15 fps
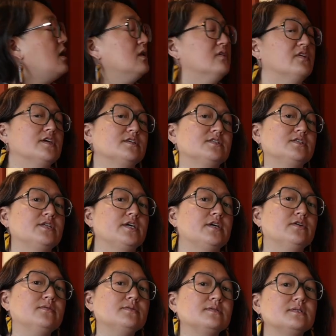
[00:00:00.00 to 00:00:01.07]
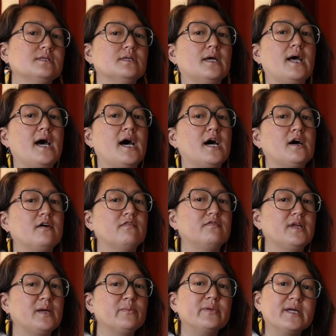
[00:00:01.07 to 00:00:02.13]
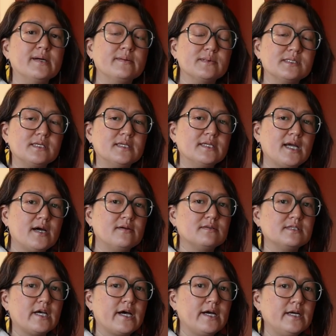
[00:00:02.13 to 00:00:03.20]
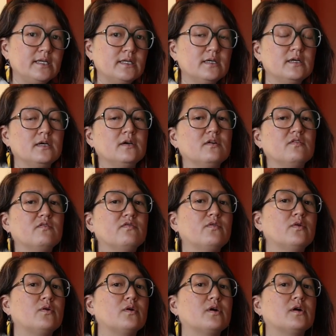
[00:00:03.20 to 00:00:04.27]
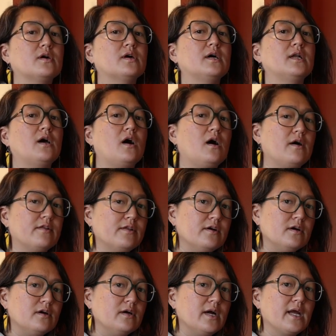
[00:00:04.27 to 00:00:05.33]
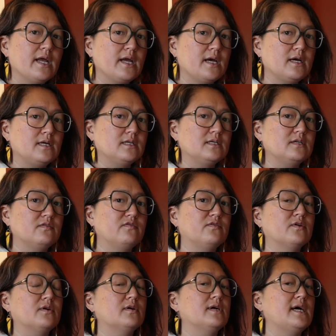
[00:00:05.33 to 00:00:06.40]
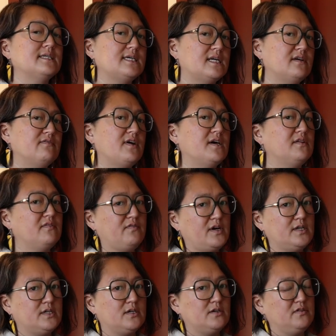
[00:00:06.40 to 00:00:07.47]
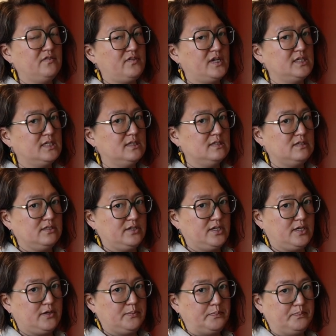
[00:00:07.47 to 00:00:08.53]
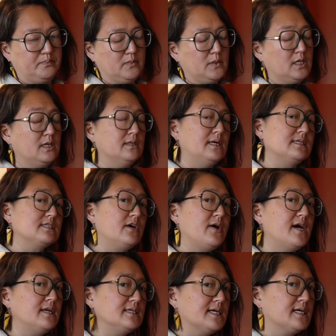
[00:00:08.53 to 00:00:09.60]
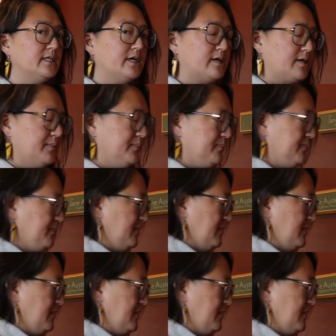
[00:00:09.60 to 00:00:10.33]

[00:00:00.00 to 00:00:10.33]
All of our studios have nameplates on the outside for an author and for identify the funder who funded the studio. Let's go ahead and take a look.